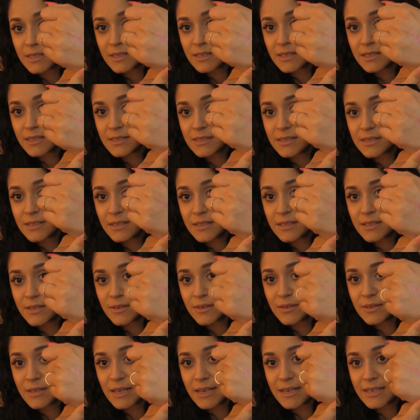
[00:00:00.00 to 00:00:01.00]
It's a
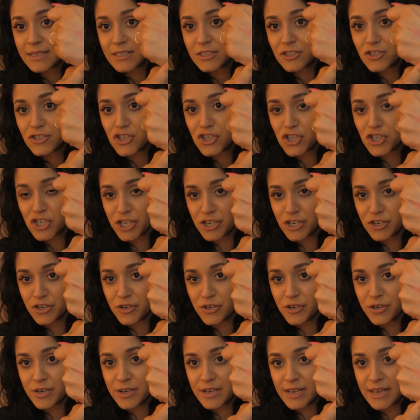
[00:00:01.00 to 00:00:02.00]
little like
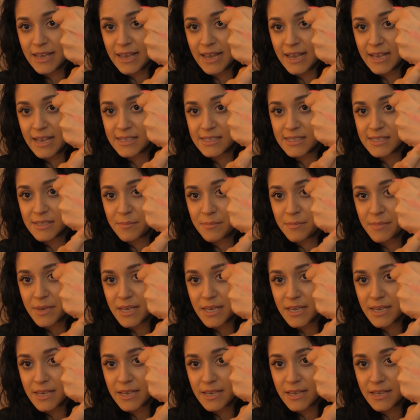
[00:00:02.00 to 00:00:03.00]
sheer. It has some
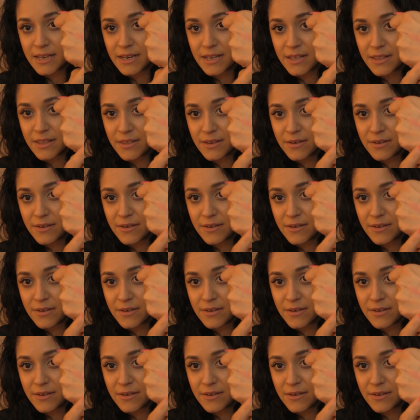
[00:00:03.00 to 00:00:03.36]
pink in it